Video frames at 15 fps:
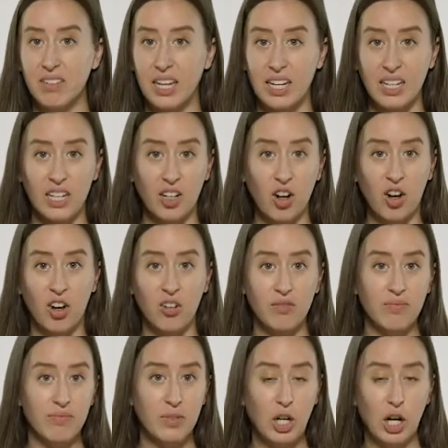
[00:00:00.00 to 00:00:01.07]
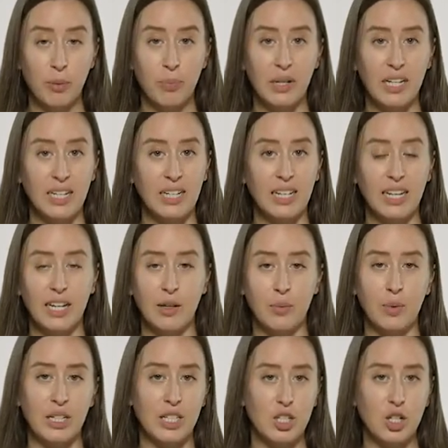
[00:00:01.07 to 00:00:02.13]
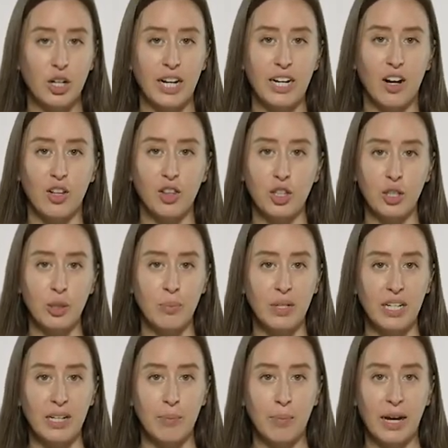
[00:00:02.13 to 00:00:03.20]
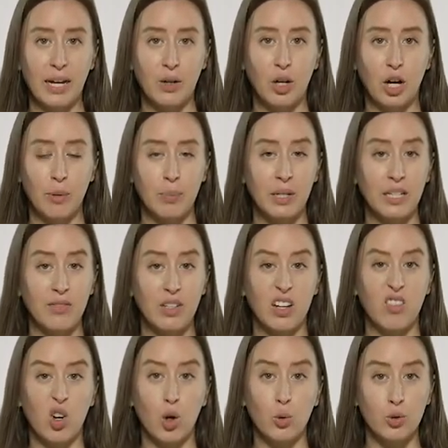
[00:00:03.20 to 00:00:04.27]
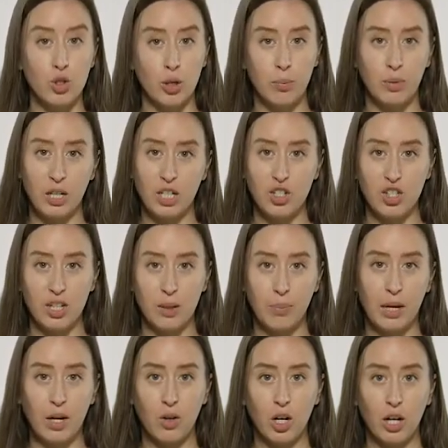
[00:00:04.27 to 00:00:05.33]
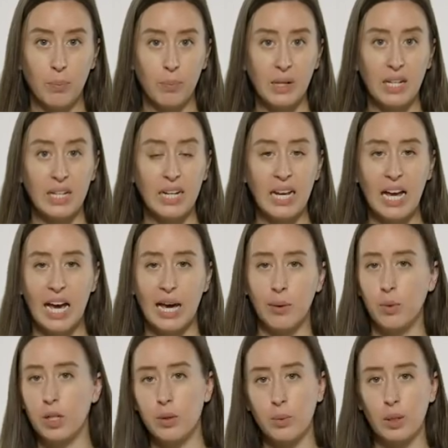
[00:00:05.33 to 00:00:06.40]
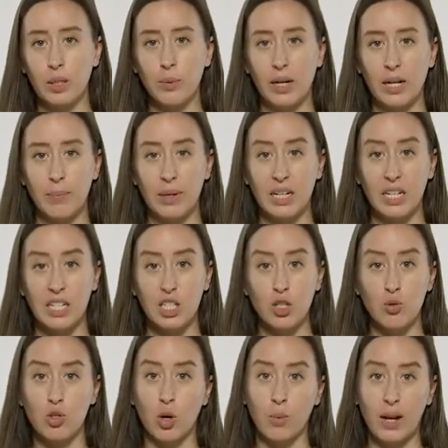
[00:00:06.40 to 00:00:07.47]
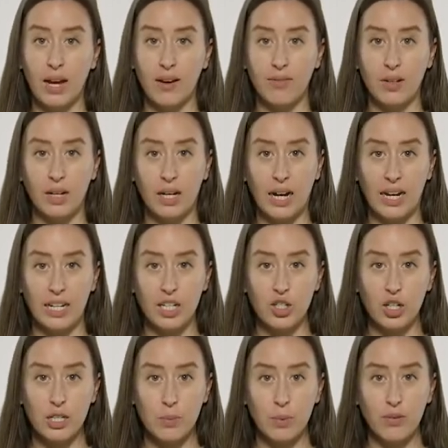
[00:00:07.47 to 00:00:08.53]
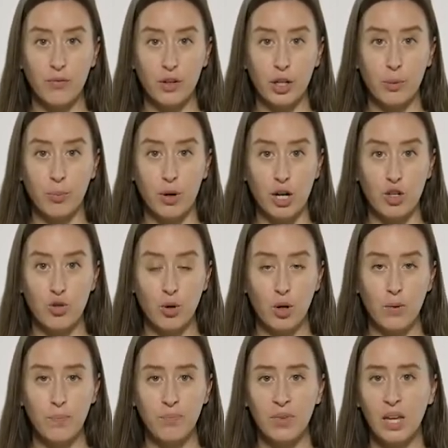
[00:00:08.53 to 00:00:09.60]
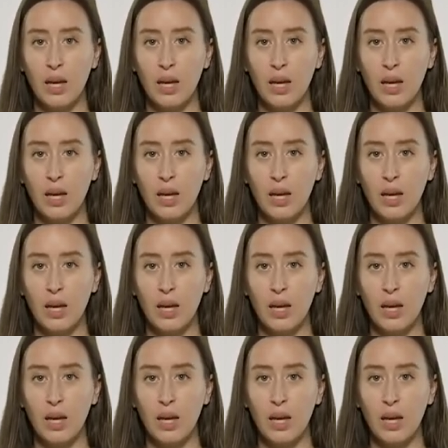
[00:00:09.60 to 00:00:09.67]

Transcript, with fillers: any and all carpeting. It, it's great on low to medium pile carpeting. If you have ultra plush thick pile carpeting, I wouldn't really recommend it because you don't have a height adjustment for your brush roll,